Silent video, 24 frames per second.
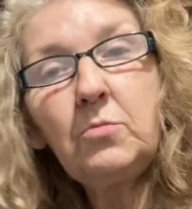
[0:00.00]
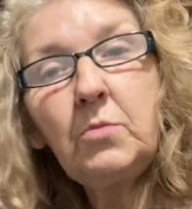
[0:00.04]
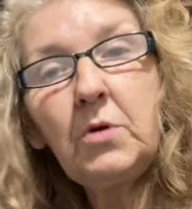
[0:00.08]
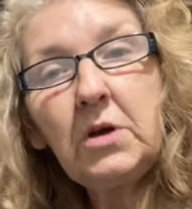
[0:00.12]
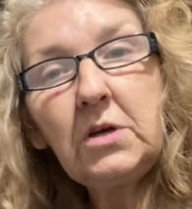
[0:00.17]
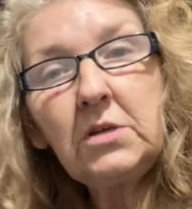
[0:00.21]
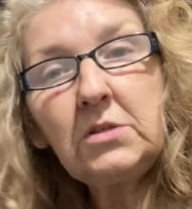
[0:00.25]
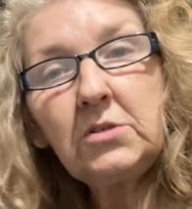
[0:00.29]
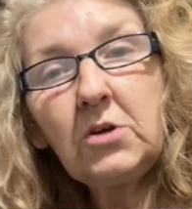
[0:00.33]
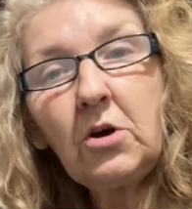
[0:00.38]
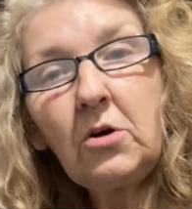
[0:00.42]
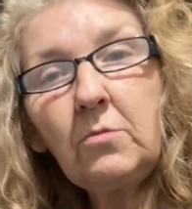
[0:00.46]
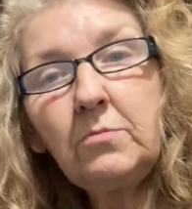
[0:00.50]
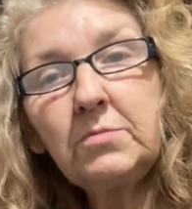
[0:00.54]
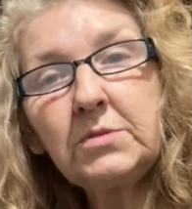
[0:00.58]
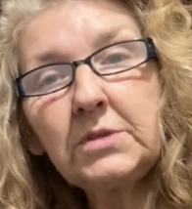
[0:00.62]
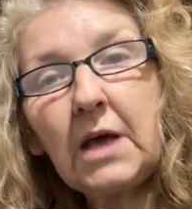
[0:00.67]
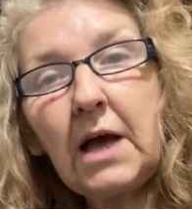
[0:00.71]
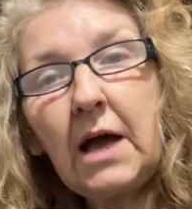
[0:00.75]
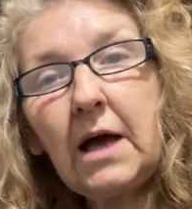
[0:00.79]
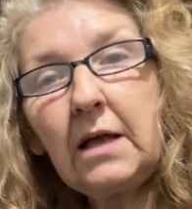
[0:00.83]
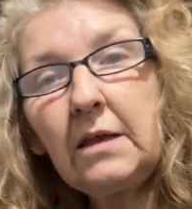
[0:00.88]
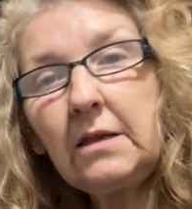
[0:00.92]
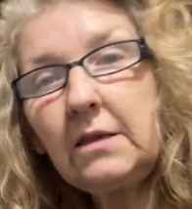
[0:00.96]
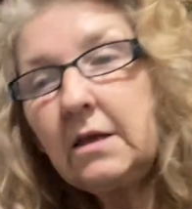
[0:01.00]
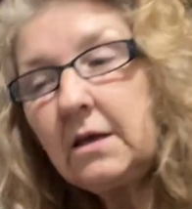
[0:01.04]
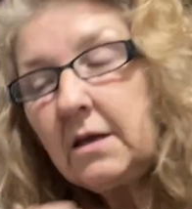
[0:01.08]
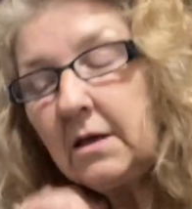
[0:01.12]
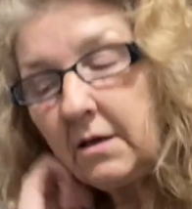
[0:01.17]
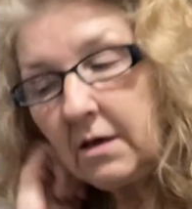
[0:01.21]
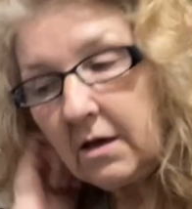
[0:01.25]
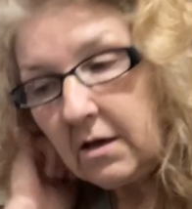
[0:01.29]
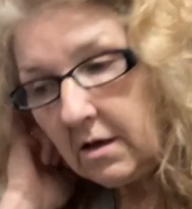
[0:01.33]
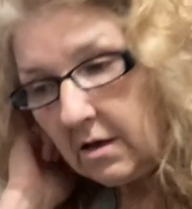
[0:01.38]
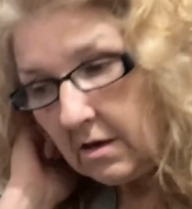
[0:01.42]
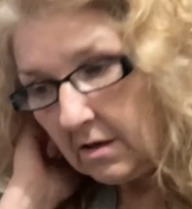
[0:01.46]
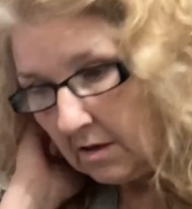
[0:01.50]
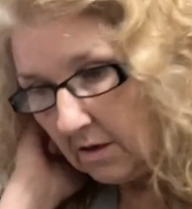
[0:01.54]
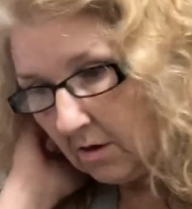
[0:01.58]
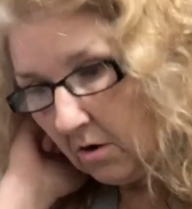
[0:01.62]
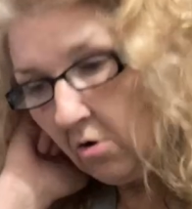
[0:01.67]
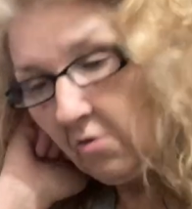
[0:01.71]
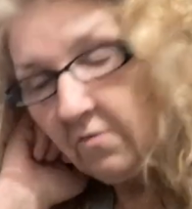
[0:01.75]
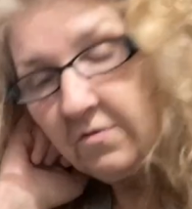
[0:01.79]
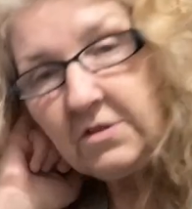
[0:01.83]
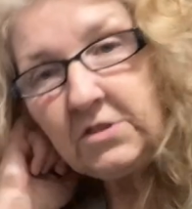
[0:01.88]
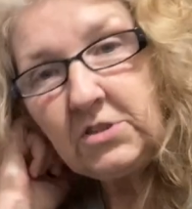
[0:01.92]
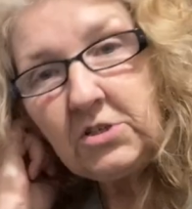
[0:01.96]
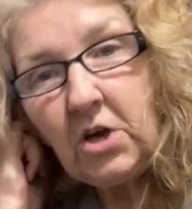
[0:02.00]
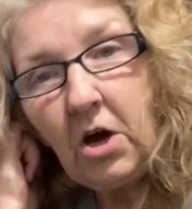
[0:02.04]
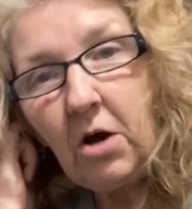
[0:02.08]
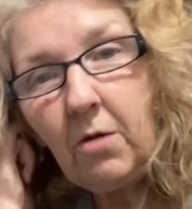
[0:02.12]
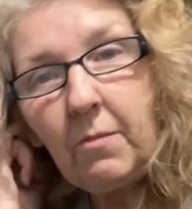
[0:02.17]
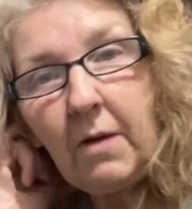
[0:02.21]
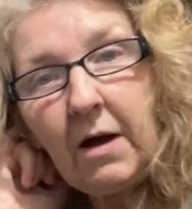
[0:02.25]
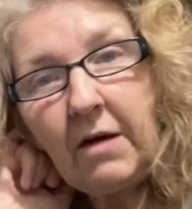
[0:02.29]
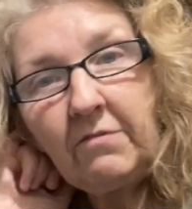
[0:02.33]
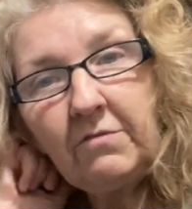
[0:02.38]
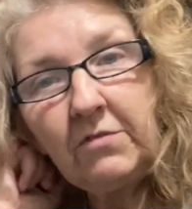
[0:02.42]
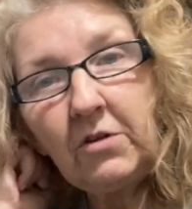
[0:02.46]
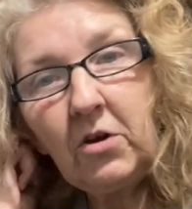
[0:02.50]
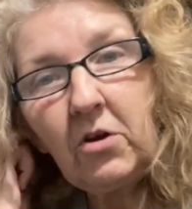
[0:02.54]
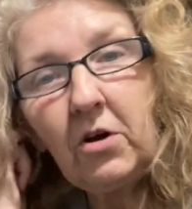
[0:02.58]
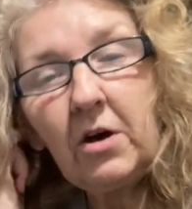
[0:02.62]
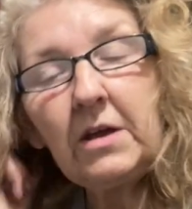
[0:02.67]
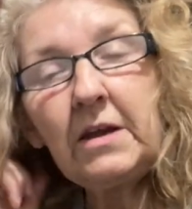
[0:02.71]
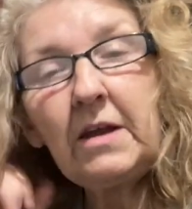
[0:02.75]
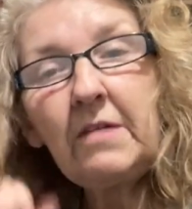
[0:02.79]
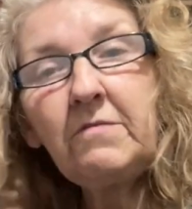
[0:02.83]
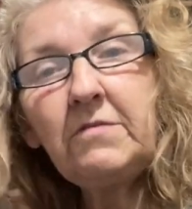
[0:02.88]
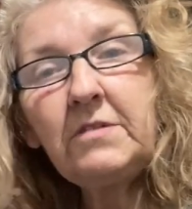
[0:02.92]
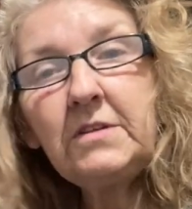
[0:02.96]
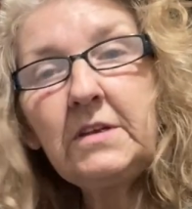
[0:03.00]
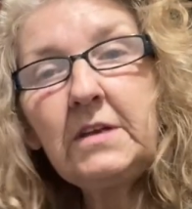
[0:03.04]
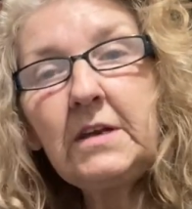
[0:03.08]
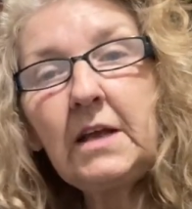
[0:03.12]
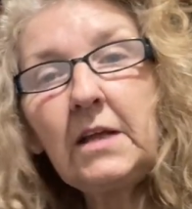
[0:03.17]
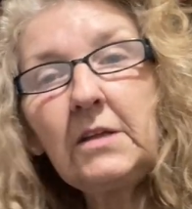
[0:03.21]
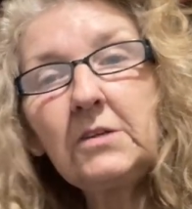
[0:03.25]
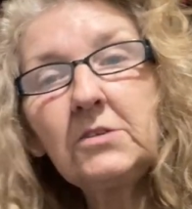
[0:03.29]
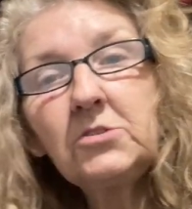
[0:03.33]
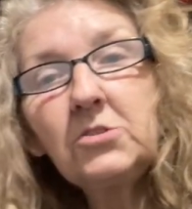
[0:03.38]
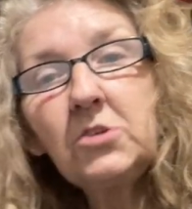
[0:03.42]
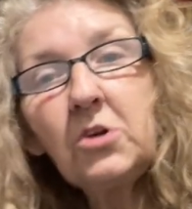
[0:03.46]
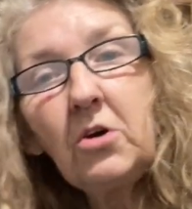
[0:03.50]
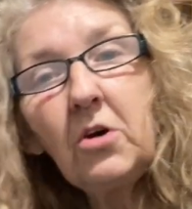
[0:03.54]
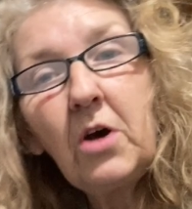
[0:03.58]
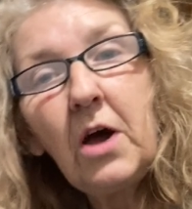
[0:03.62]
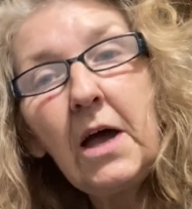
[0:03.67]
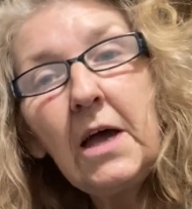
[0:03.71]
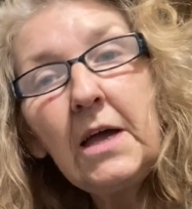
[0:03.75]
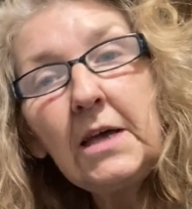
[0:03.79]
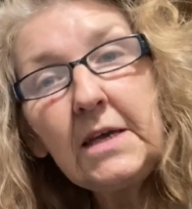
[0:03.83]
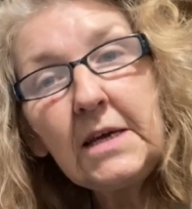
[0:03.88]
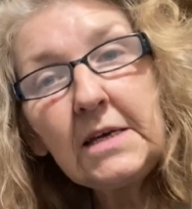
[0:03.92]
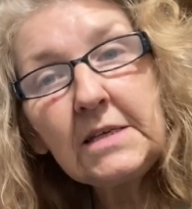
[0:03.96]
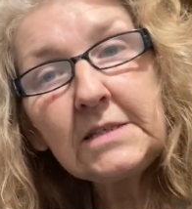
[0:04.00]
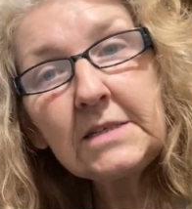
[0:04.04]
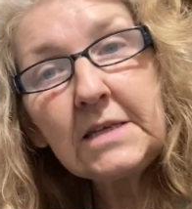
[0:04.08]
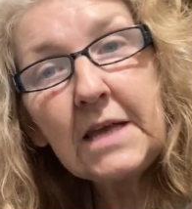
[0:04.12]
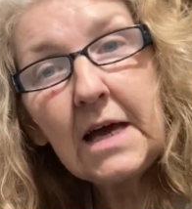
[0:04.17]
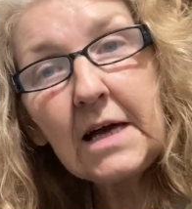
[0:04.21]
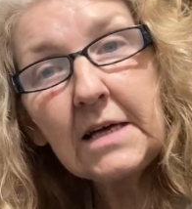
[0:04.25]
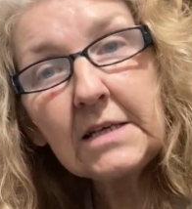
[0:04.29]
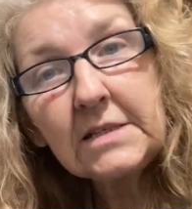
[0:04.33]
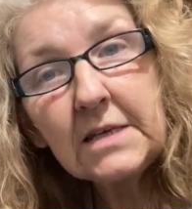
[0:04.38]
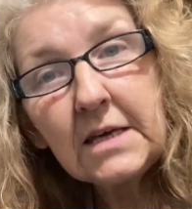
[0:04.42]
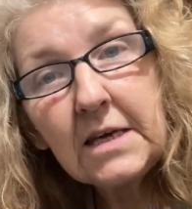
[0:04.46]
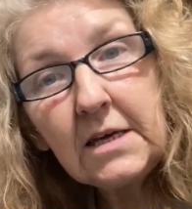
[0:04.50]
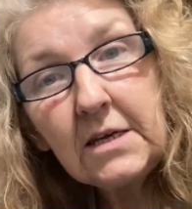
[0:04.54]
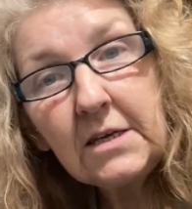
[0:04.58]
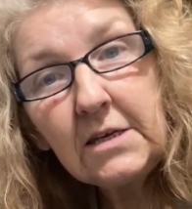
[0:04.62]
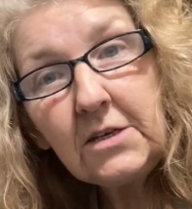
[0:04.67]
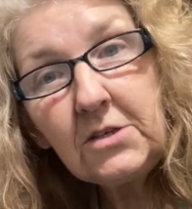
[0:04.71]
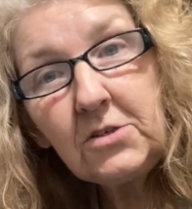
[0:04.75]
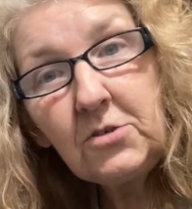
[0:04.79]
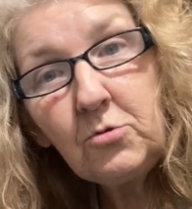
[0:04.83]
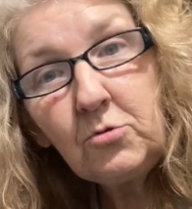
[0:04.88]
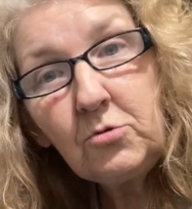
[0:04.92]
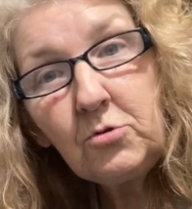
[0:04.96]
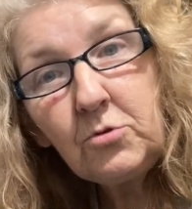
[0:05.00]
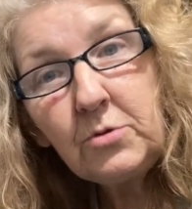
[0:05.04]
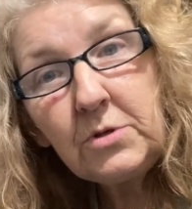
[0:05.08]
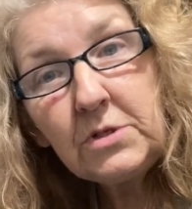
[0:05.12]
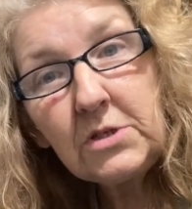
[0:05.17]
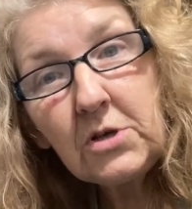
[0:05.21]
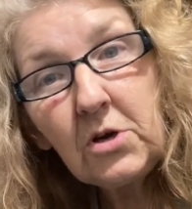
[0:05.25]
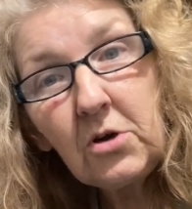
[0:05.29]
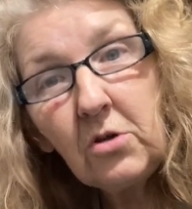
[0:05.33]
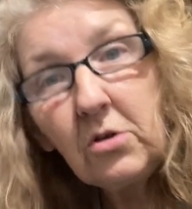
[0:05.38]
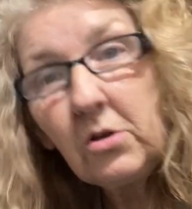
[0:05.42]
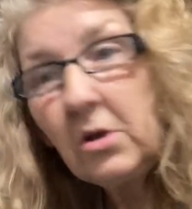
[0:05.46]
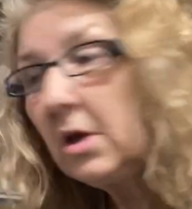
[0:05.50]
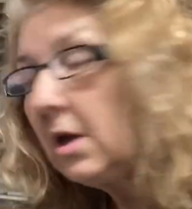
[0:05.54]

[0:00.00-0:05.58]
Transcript: worktops and the oven top and floor and everything else. So yes, Nat, you do do it all.